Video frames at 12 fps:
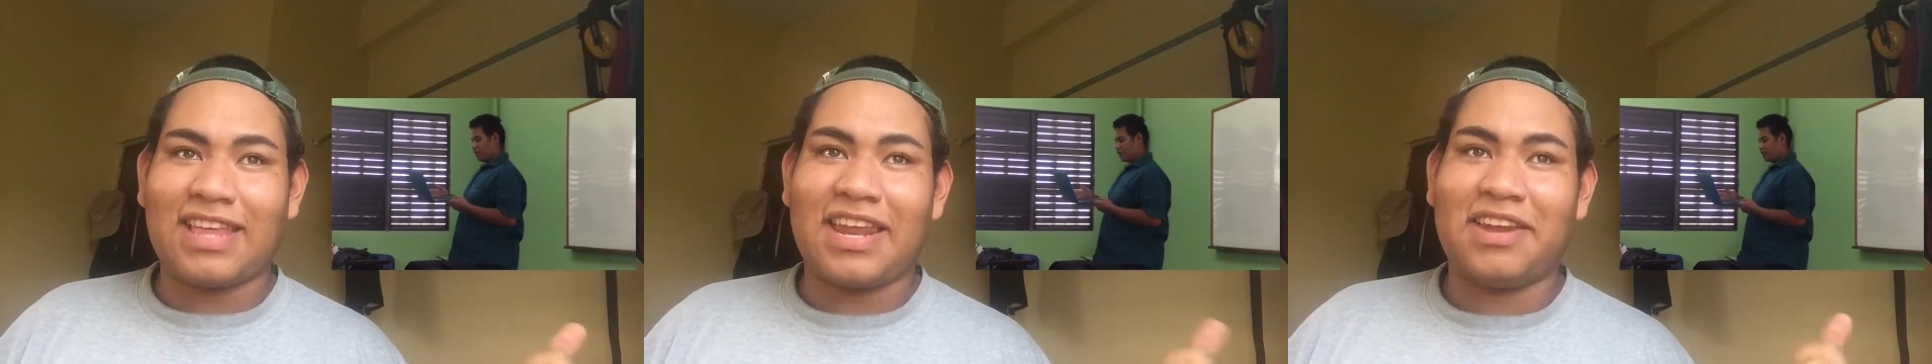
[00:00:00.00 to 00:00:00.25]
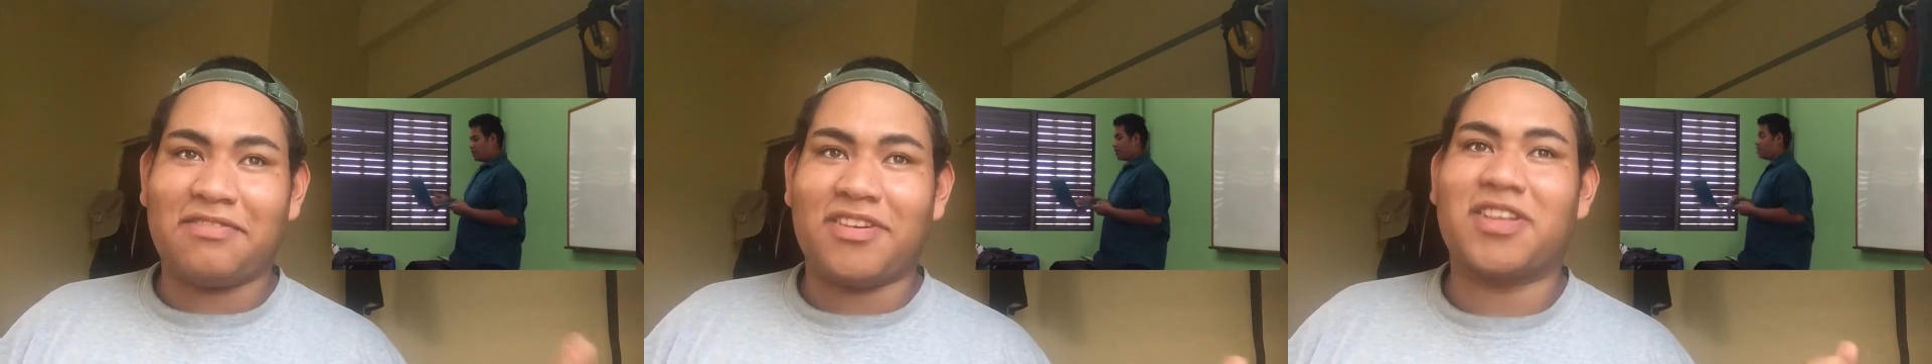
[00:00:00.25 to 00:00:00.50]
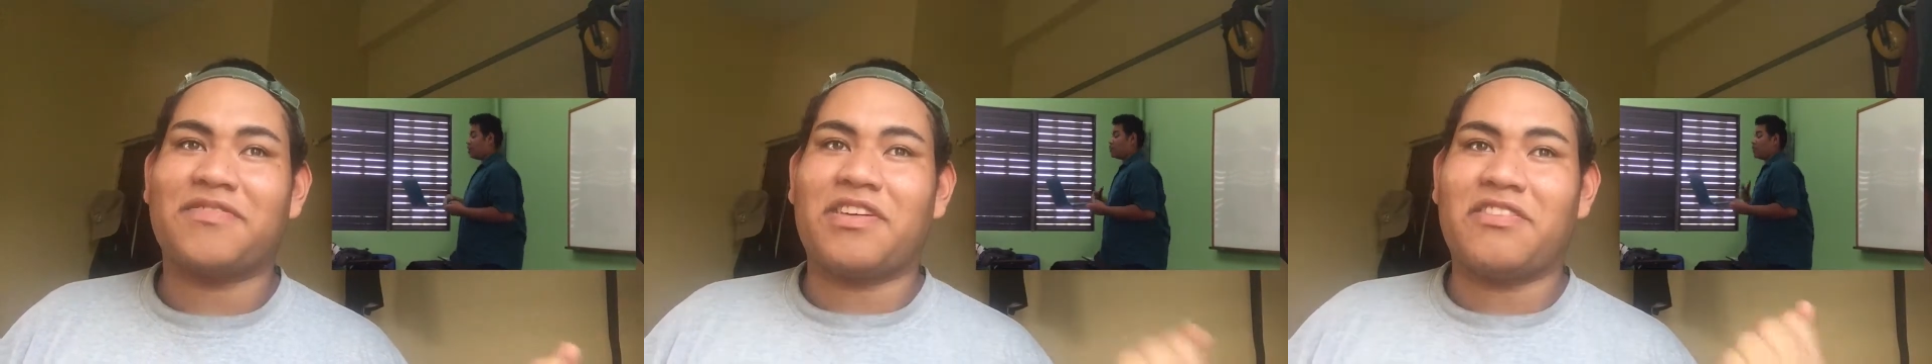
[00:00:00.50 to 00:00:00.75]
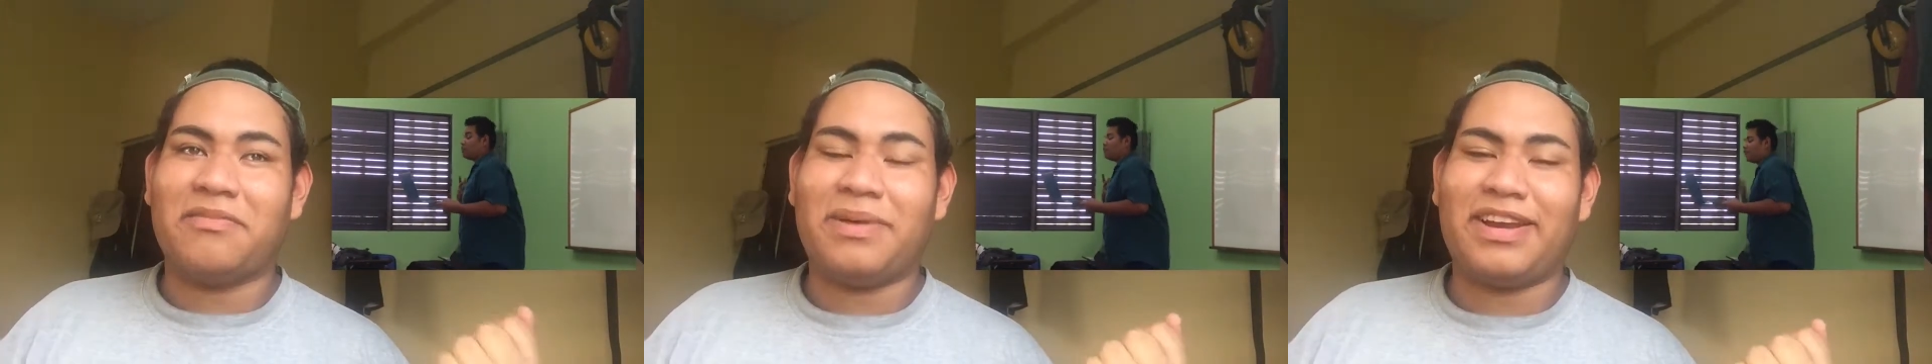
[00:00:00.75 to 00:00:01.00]
in front of
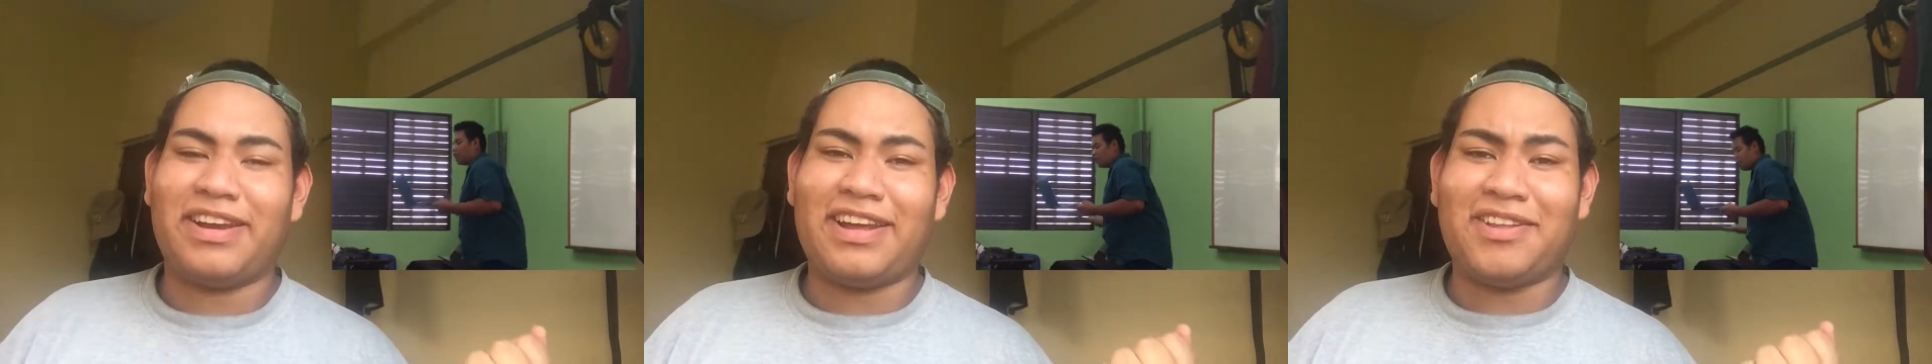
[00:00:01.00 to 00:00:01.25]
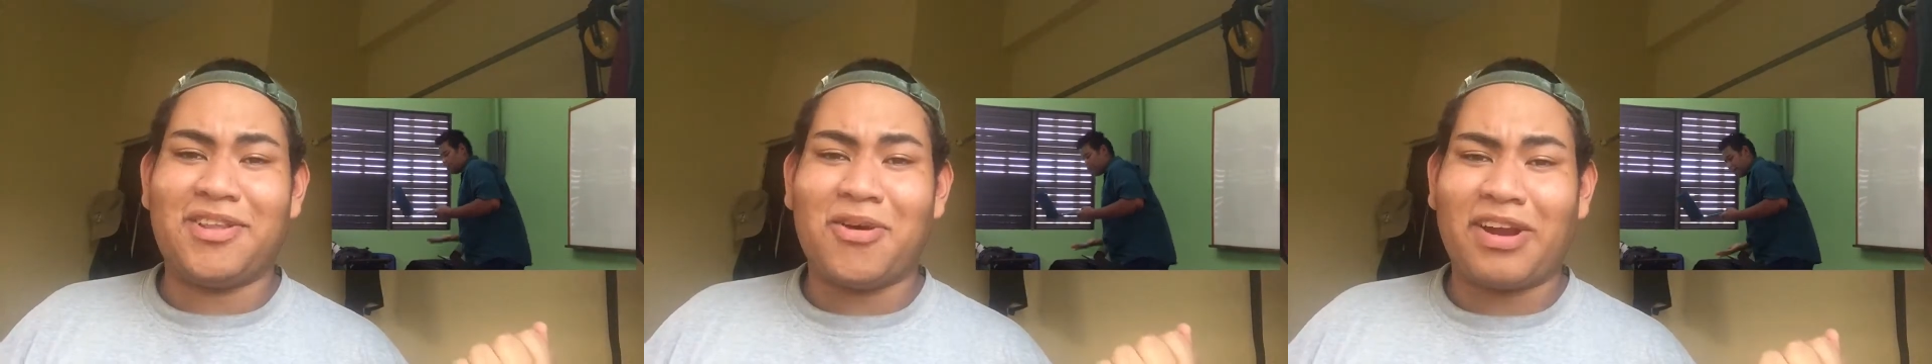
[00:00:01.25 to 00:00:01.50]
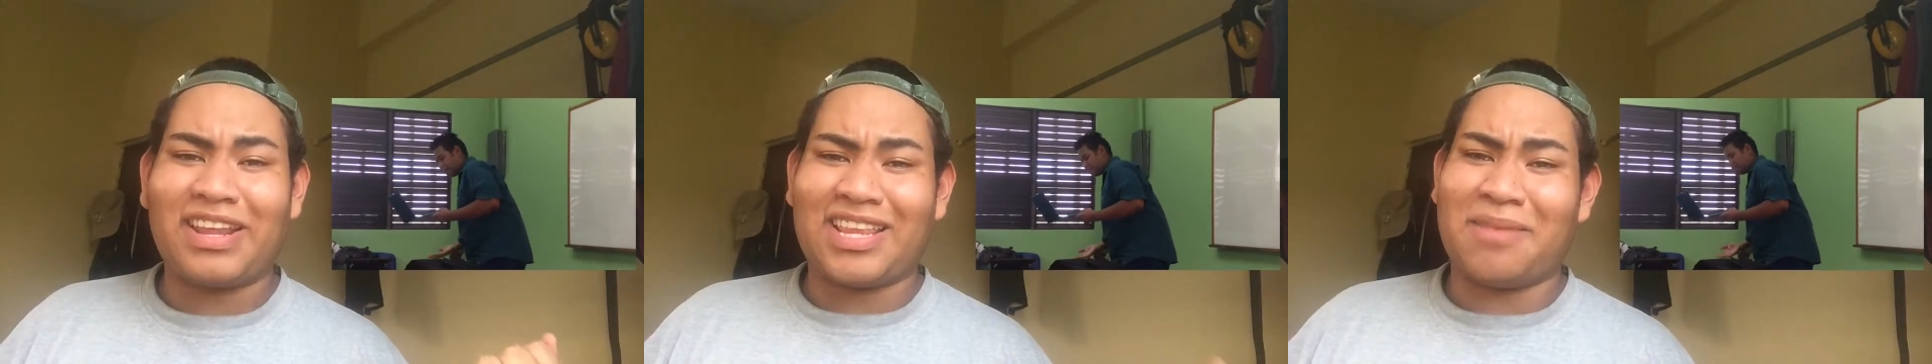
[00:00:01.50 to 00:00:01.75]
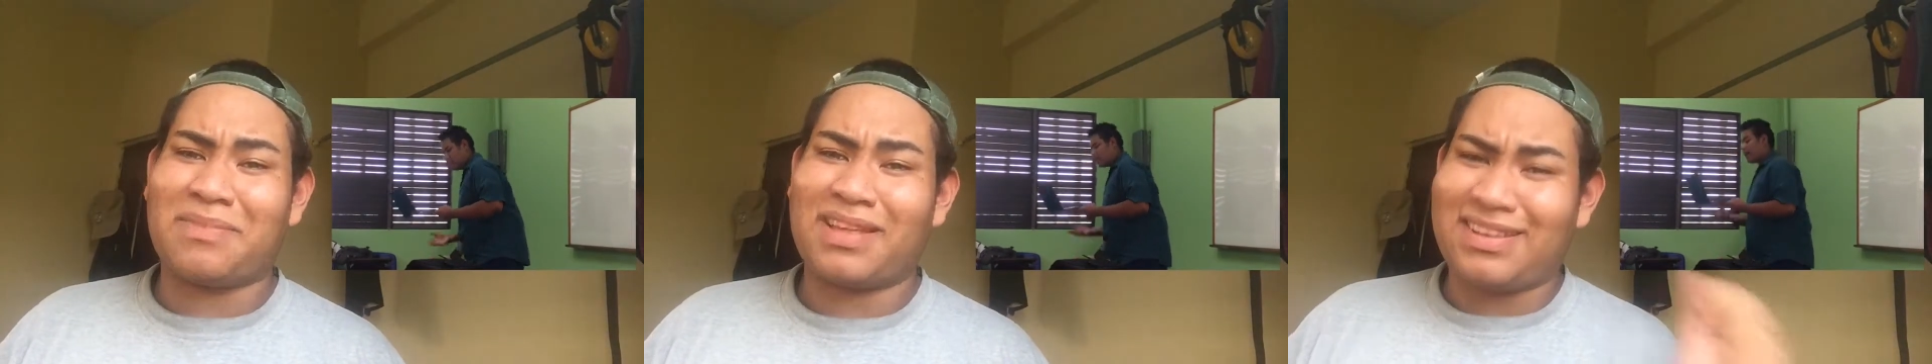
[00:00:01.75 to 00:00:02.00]
everybody and knowing
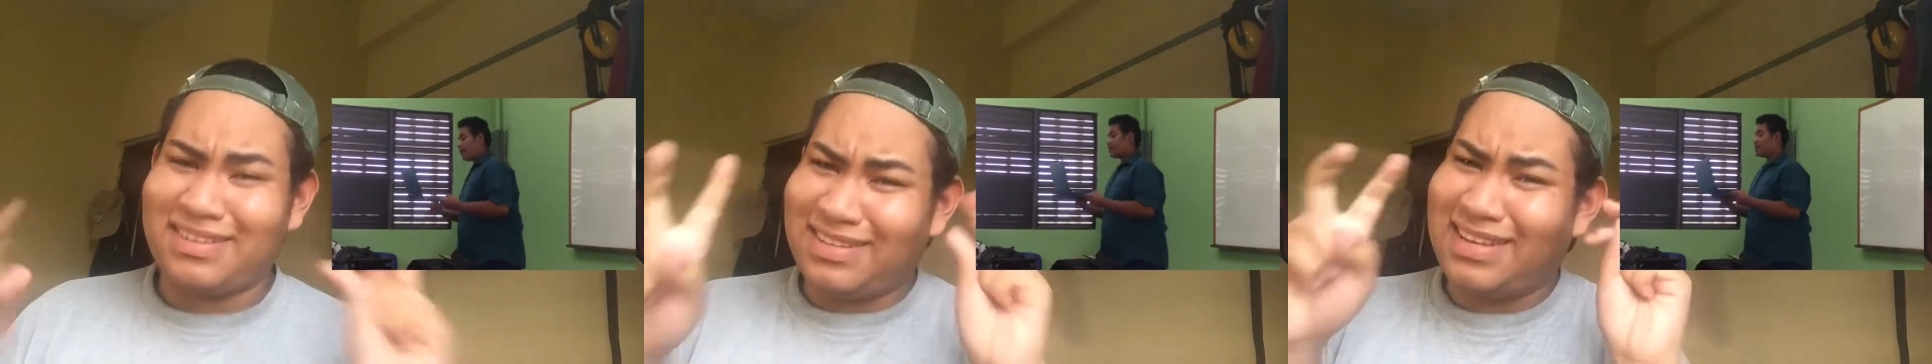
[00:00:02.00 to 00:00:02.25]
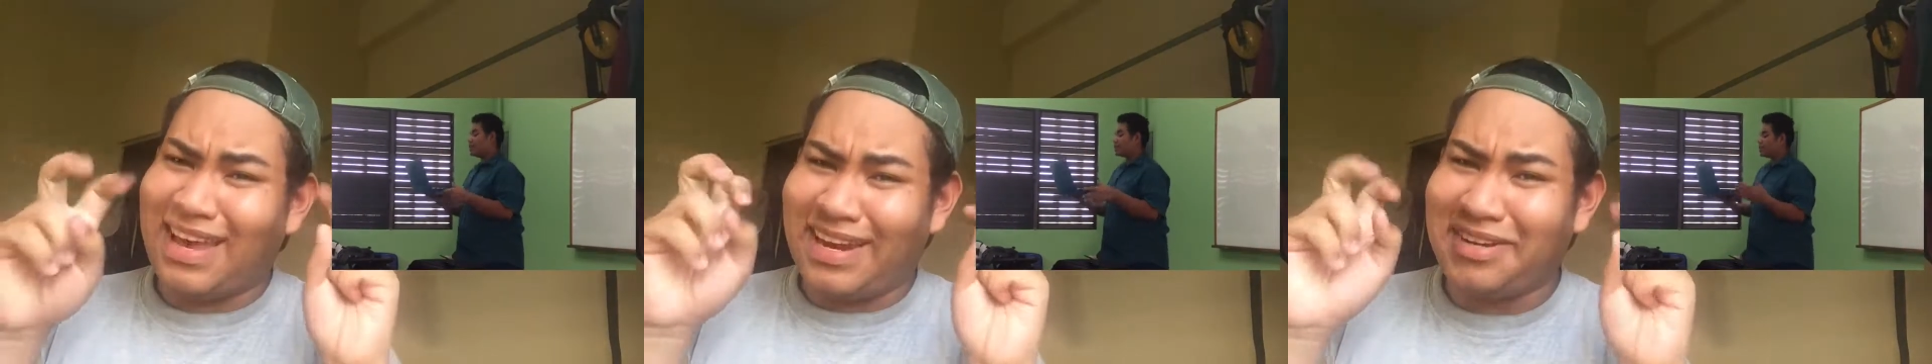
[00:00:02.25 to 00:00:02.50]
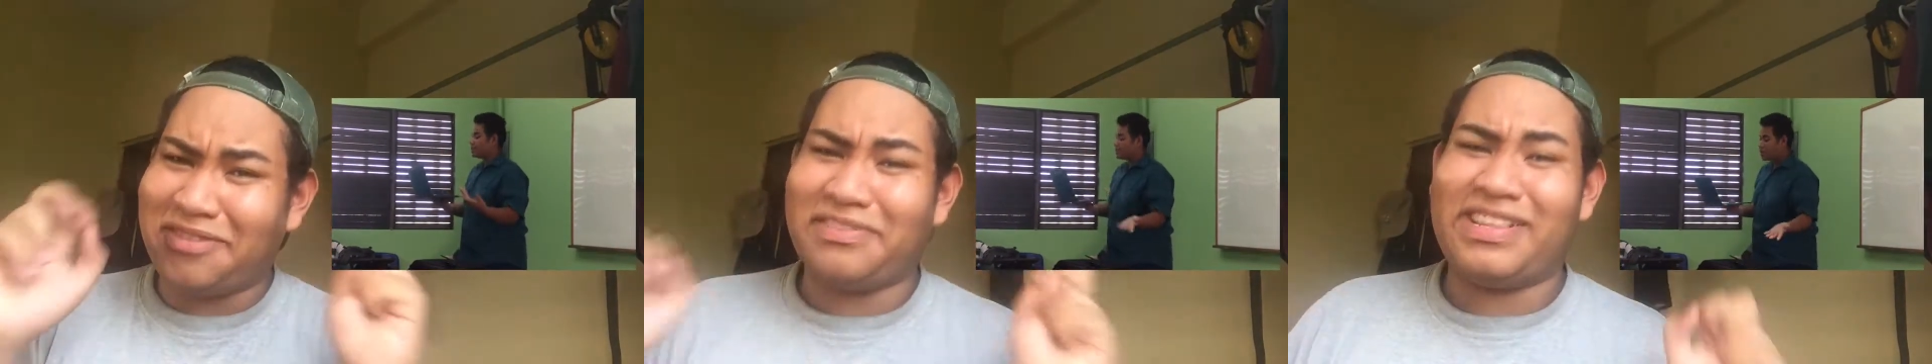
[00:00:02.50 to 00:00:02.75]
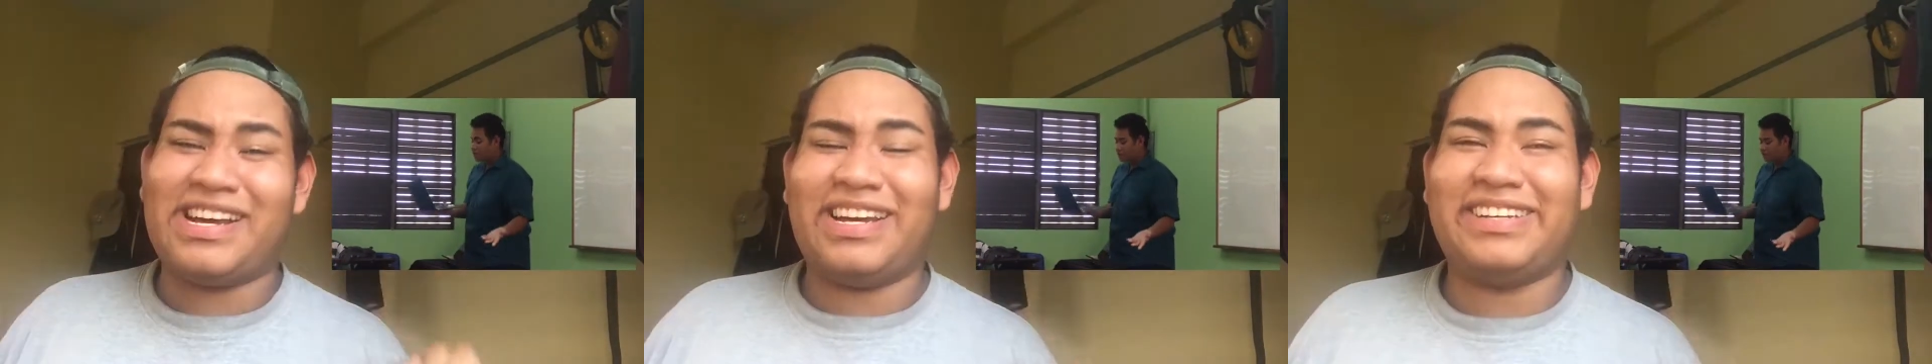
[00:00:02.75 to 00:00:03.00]
that I'm kind
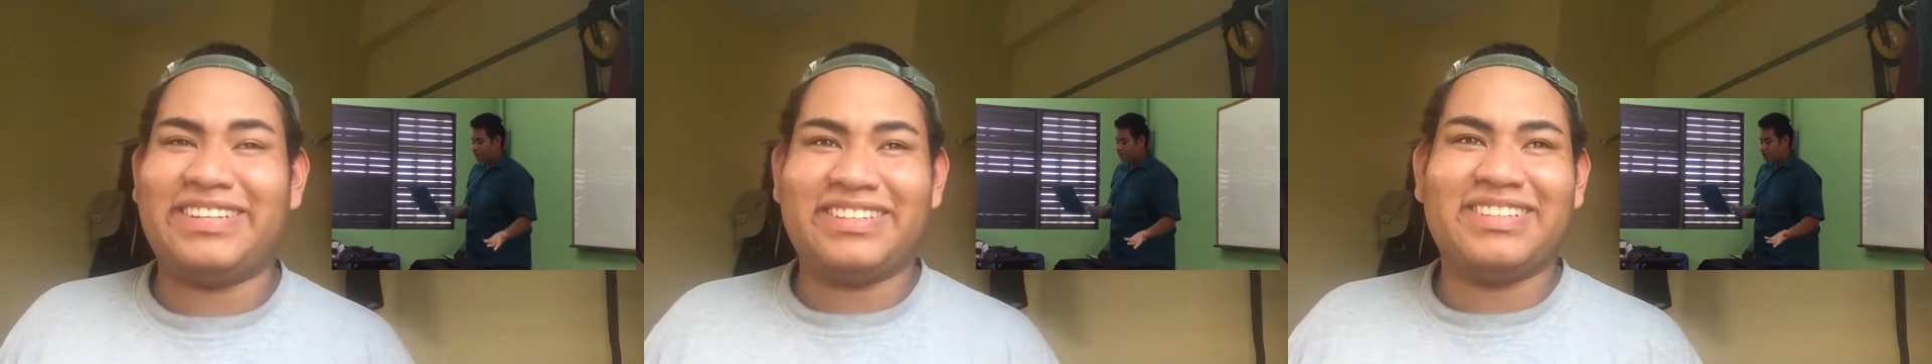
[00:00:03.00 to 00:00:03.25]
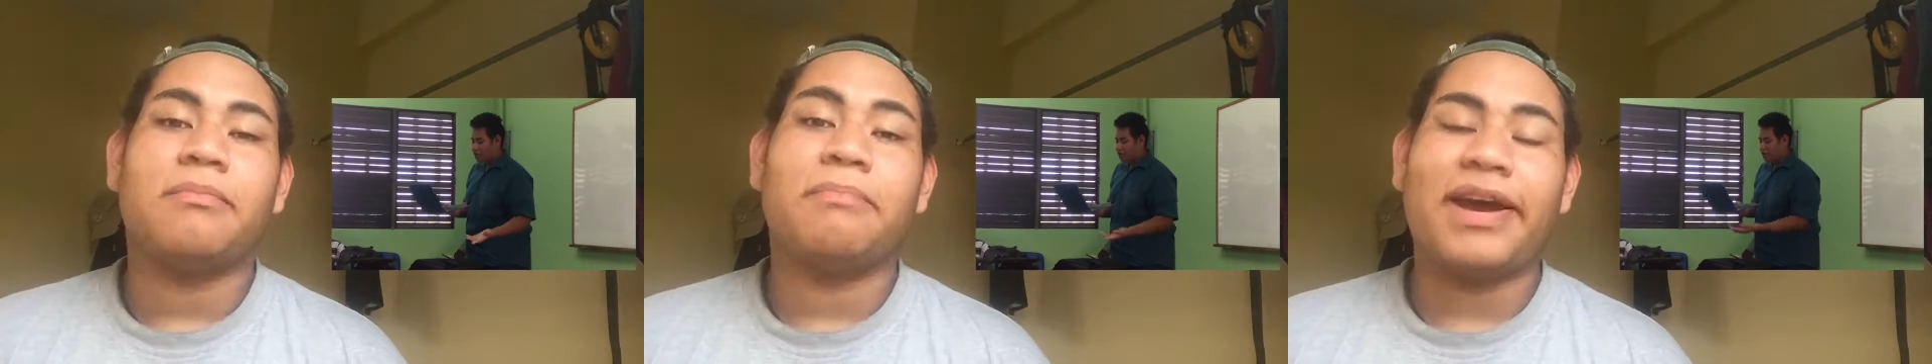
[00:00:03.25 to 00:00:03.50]
of lying.